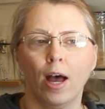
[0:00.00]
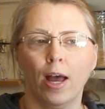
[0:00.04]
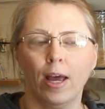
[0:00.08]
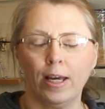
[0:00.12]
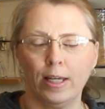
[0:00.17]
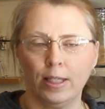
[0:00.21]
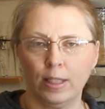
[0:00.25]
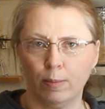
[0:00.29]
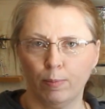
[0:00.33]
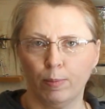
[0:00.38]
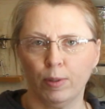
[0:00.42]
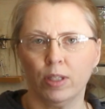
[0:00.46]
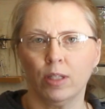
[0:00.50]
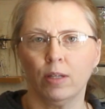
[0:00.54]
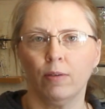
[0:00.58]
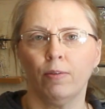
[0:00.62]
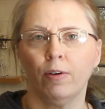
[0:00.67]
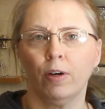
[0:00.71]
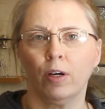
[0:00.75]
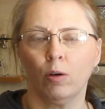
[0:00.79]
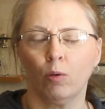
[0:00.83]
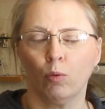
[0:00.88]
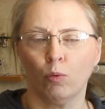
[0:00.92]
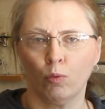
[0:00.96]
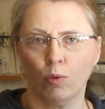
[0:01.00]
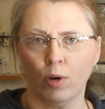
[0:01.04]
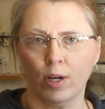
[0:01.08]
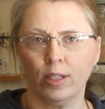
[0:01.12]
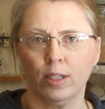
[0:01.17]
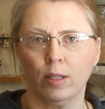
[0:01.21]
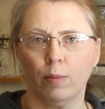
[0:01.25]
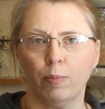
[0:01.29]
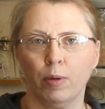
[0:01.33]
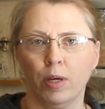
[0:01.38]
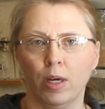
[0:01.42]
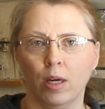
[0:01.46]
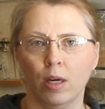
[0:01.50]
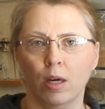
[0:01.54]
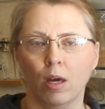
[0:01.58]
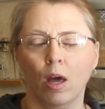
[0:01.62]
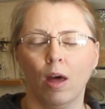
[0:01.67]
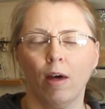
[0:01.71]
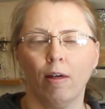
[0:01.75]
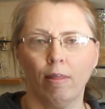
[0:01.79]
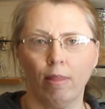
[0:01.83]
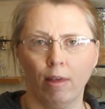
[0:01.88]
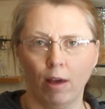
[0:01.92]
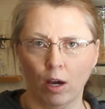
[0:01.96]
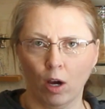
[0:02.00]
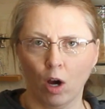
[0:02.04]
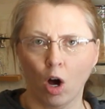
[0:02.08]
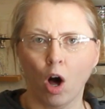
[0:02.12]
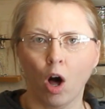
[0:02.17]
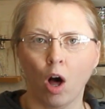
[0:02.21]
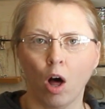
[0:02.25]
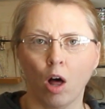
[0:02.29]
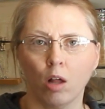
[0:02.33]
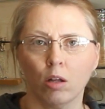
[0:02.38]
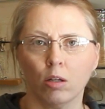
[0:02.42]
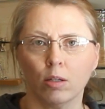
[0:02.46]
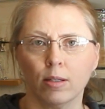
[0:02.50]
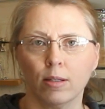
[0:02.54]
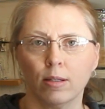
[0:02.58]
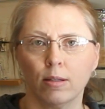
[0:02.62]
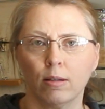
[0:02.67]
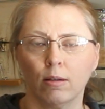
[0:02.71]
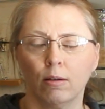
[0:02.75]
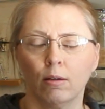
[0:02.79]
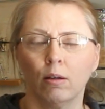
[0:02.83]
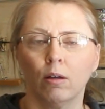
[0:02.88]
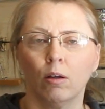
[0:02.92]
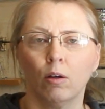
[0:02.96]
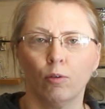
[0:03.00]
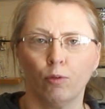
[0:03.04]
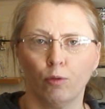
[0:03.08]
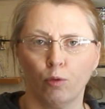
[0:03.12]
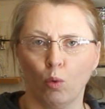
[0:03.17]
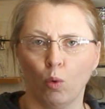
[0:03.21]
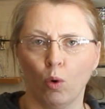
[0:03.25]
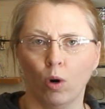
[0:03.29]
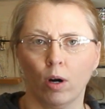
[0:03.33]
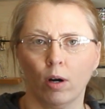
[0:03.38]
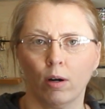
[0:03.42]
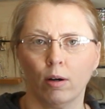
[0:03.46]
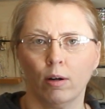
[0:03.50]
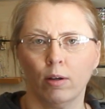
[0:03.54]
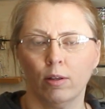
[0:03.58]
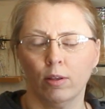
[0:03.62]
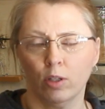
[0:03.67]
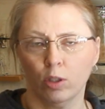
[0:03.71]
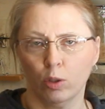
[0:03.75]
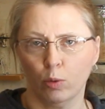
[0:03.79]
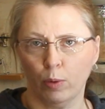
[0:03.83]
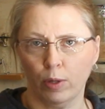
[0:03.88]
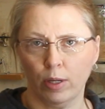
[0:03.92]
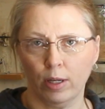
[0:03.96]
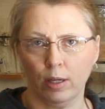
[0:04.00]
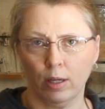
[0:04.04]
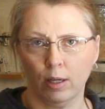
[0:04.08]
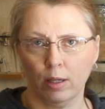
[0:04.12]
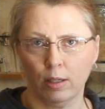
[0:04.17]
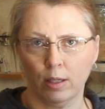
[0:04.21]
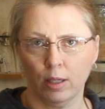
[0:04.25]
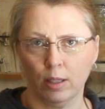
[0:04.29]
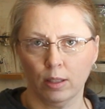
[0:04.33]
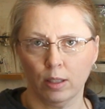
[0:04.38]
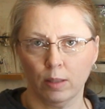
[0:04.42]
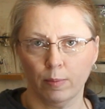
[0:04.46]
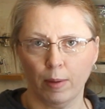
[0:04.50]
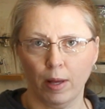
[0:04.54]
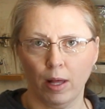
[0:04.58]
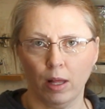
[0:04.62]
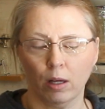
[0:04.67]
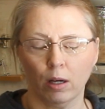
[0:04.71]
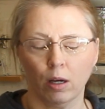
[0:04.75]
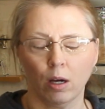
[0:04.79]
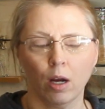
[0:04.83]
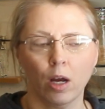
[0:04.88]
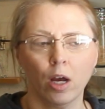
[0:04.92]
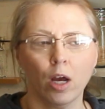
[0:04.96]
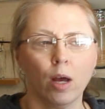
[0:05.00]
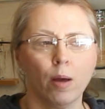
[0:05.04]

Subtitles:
a specific recipe that calls for the sweetened condensed milk.